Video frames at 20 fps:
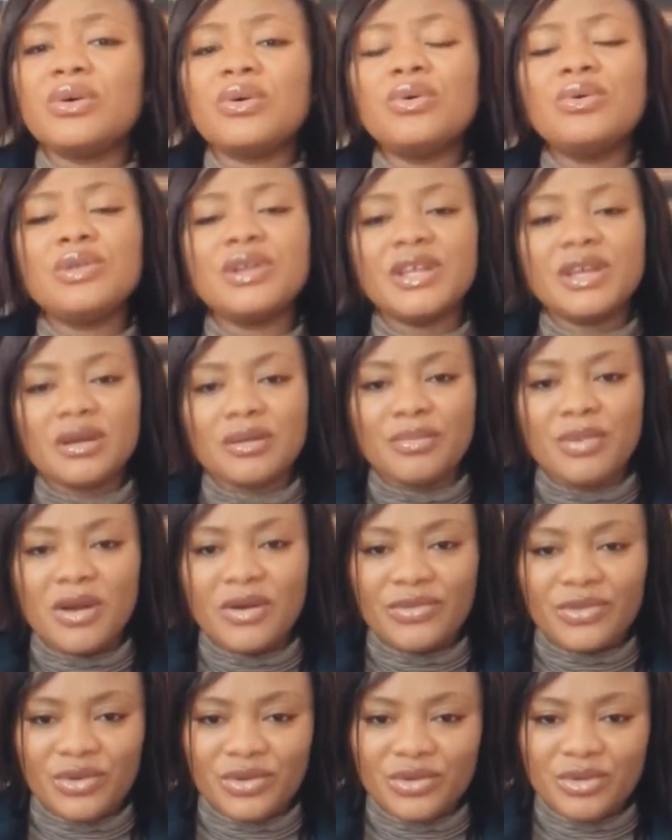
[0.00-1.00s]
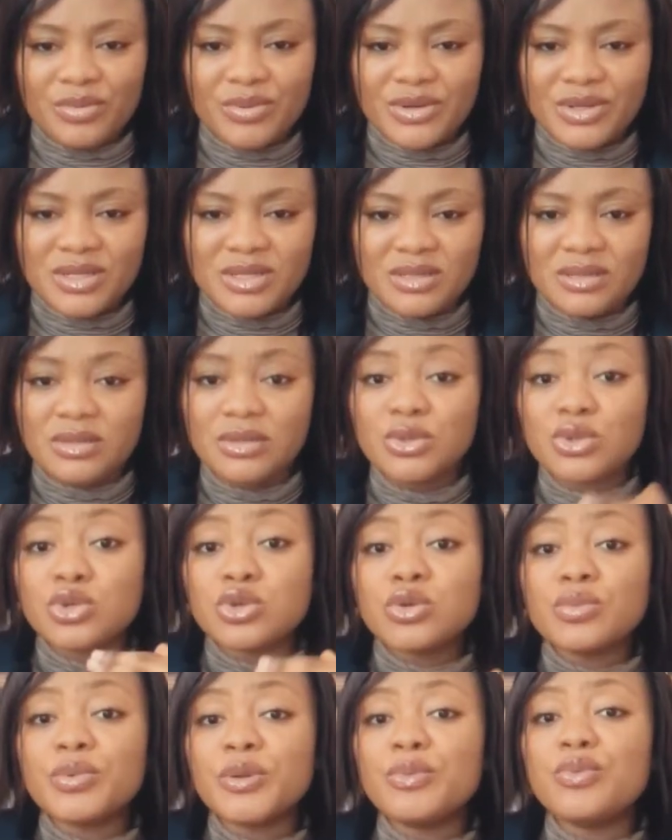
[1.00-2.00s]
only about the other person.
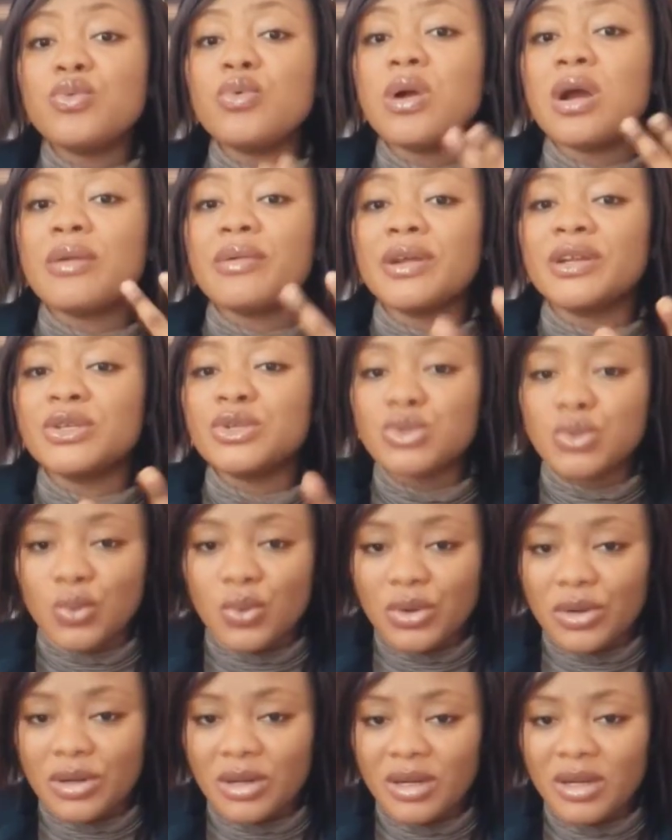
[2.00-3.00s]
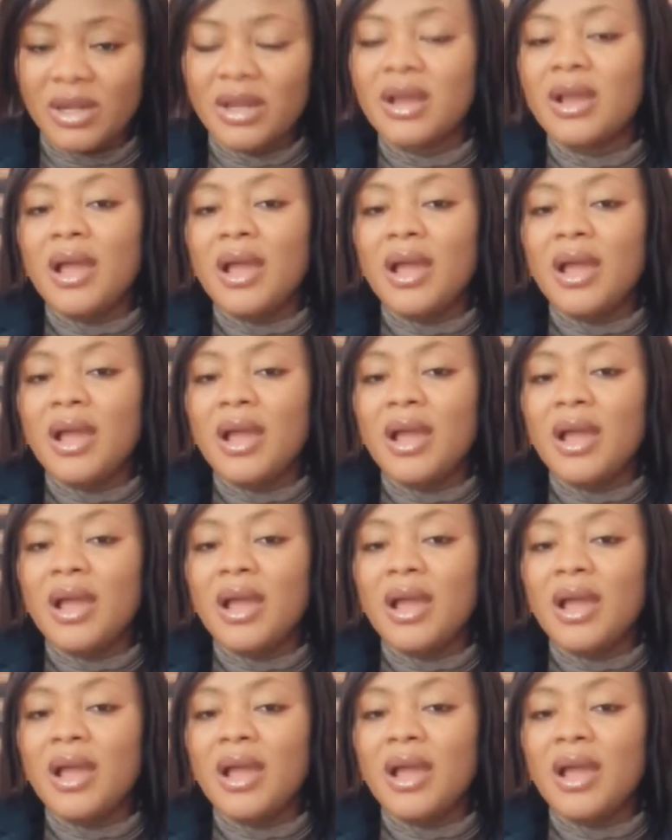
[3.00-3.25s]
Two people who are ready to work